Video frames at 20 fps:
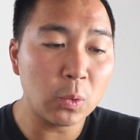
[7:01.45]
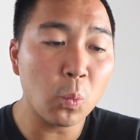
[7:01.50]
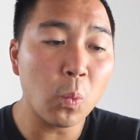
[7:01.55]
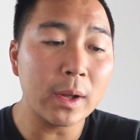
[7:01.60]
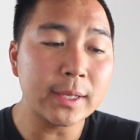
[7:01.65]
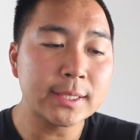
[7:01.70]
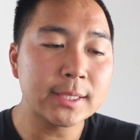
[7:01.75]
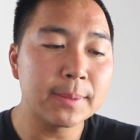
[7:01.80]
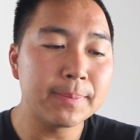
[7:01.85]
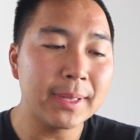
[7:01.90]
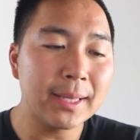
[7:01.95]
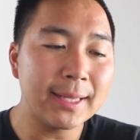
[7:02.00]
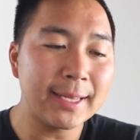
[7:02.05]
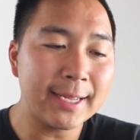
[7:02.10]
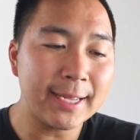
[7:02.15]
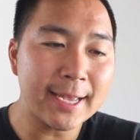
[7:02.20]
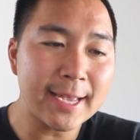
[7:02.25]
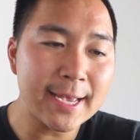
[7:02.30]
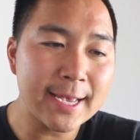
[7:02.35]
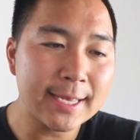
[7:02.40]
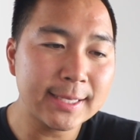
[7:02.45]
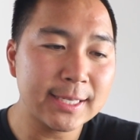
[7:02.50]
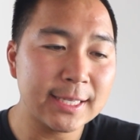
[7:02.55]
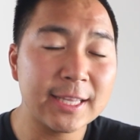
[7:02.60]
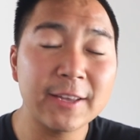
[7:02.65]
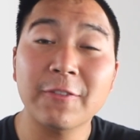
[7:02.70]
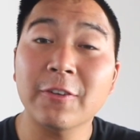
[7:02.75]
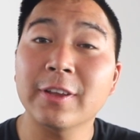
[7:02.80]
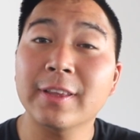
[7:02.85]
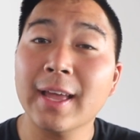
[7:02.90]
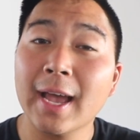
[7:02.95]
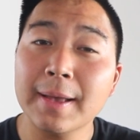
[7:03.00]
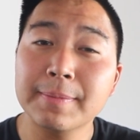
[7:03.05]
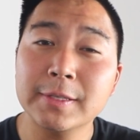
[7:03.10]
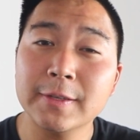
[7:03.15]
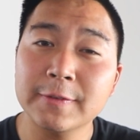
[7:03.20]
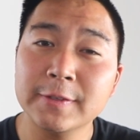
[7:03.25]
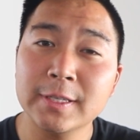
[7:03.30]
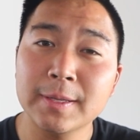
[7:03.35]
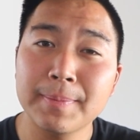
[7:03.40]
what stability is, the different
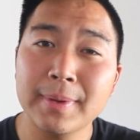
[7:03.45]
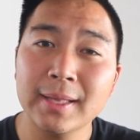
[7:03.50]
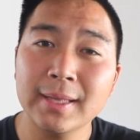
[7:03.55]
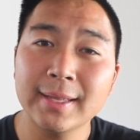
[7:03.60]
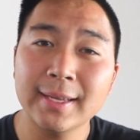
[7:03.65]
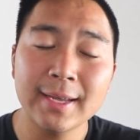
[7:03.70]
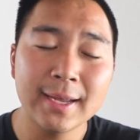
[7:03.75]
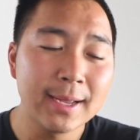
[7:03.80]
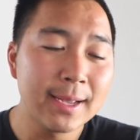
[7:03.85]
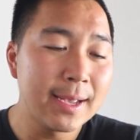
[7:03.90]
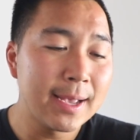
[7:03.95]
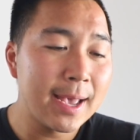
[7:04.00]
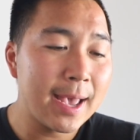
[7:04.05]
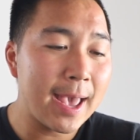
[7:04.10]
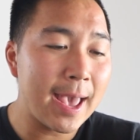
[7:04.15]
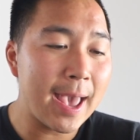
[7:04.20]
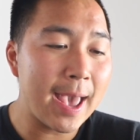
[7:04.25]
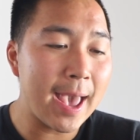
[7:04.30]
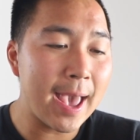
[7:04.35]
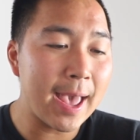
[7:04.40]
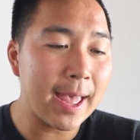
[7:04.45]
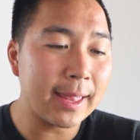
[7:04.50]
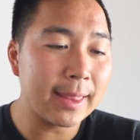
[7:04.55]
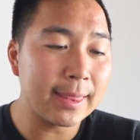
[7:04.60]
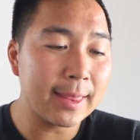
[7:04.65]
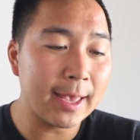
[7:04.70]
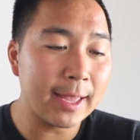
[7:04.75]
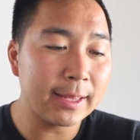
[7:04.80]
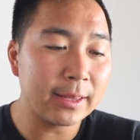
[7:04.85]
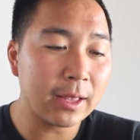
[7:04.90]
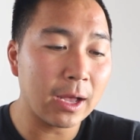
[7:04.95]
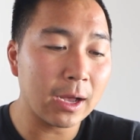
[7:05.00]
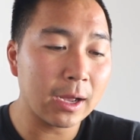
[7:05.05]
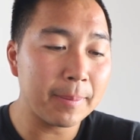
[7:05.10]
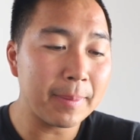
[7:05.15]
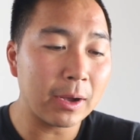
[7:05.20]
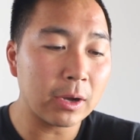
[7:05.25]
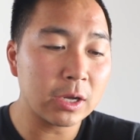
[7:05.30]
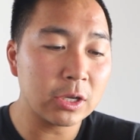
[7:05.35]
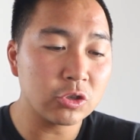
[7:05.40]
types of stability, and then talking about